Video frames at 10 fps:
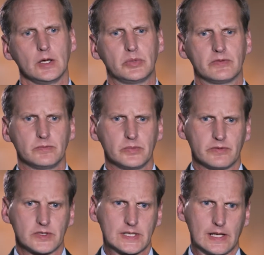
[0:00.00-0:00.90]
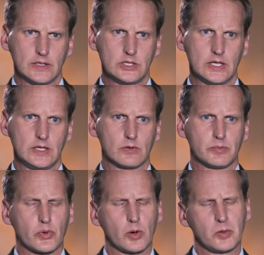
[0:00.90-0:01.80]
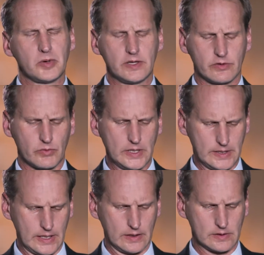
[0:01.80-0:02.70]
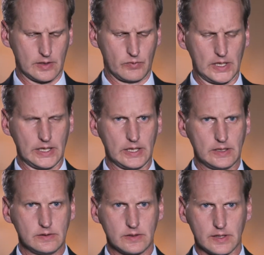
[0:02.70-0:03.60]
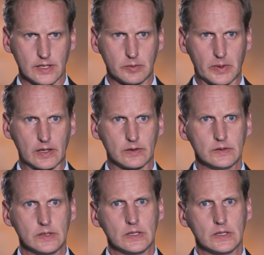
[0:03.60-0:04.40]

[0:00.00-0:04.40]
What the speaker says: But for cell and gene, there are probably three things they really need to think about.